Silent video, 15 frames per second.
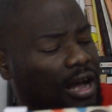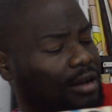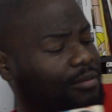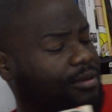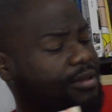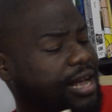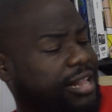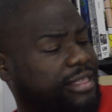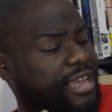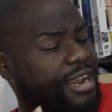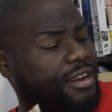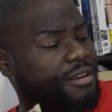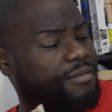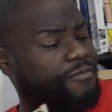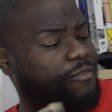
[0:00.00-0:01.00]
I
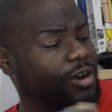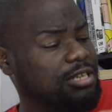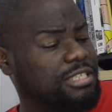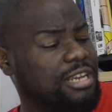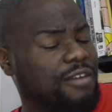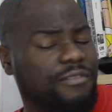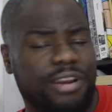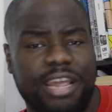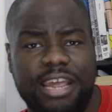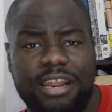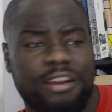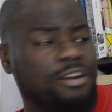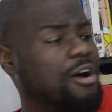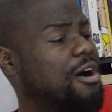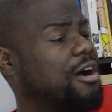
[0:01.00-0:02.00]
think one is cover
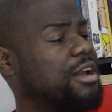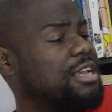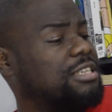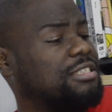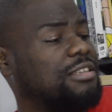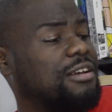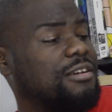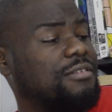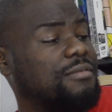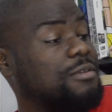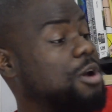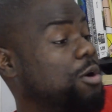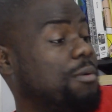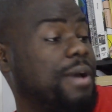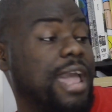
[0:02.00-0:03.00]
dated April
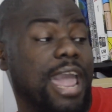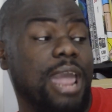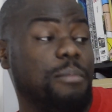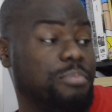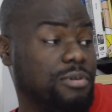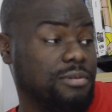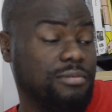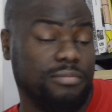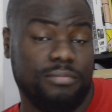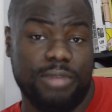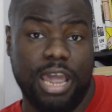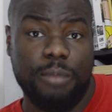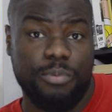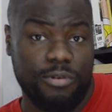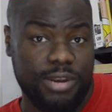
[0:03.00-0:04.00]

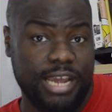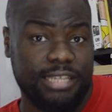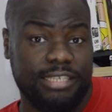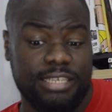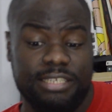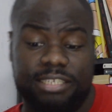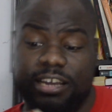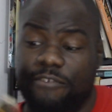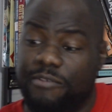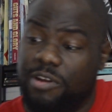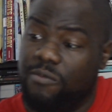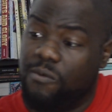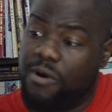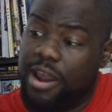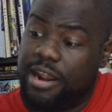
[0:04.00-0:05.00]

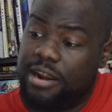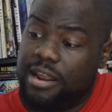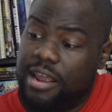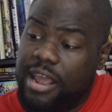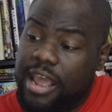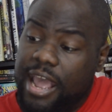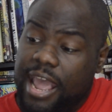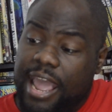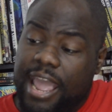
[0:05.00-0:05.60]
1971,